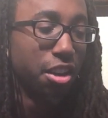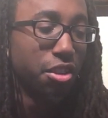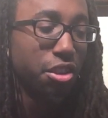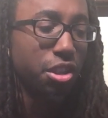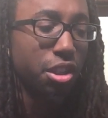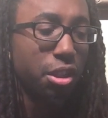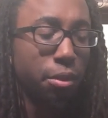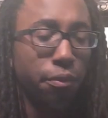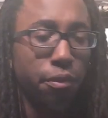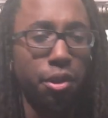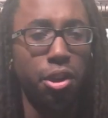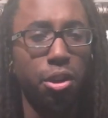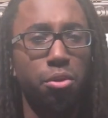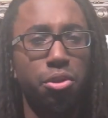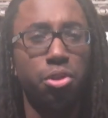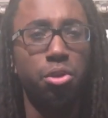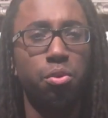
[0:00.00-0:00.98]
she's at the
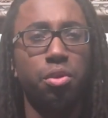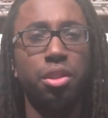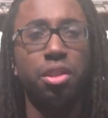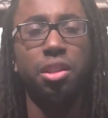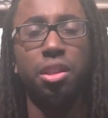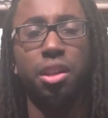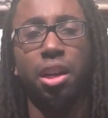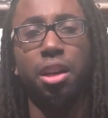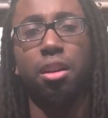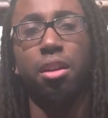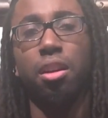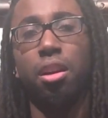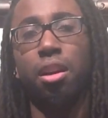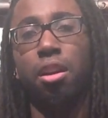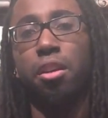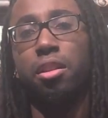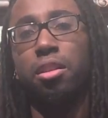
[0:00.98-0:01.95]
video shoot just standing
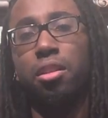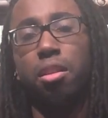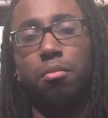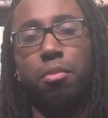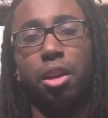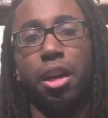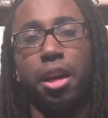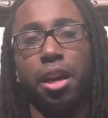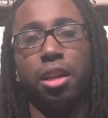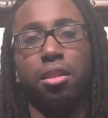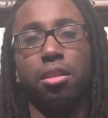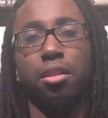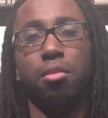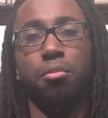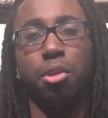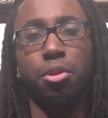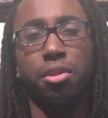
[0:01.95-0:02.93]
there in some lights
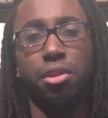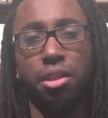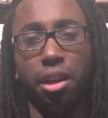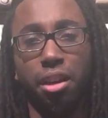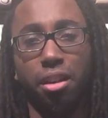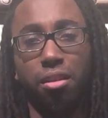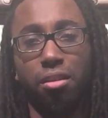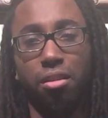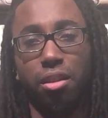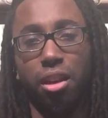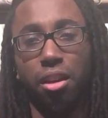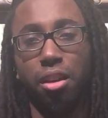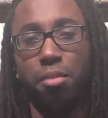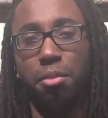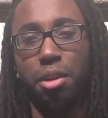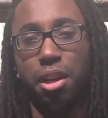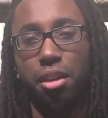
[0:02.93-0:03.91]
and a motorcycle
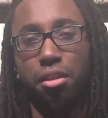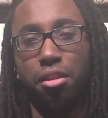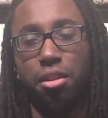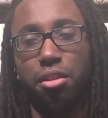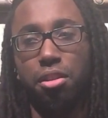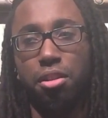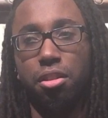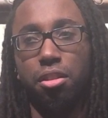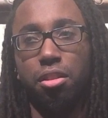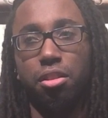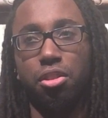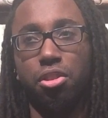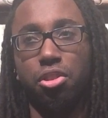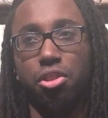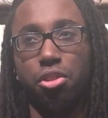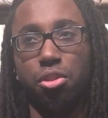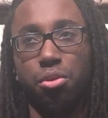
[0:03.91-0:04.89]
and i'm like this
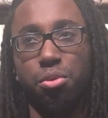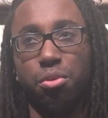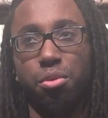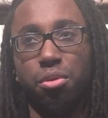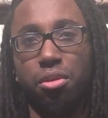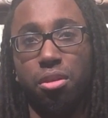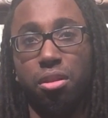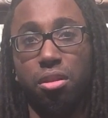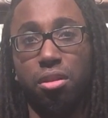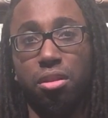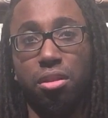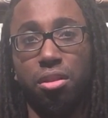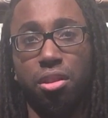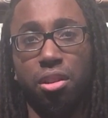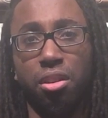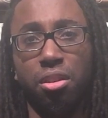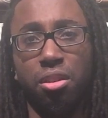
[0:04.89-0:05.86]
shoot looks
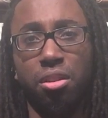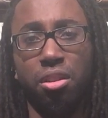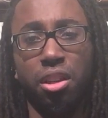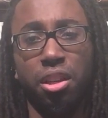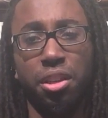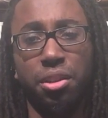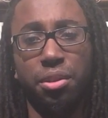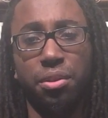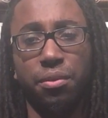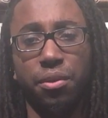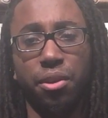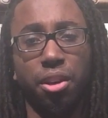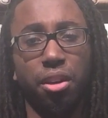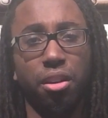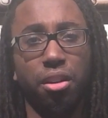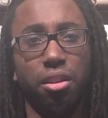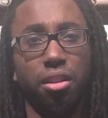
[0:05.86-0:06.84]
dull as
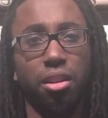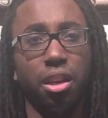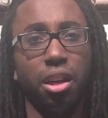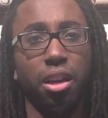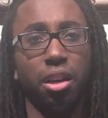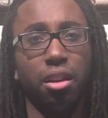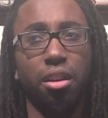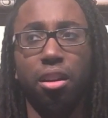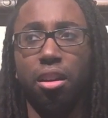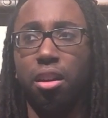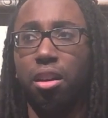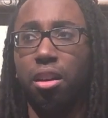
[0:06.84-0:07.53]
fuck like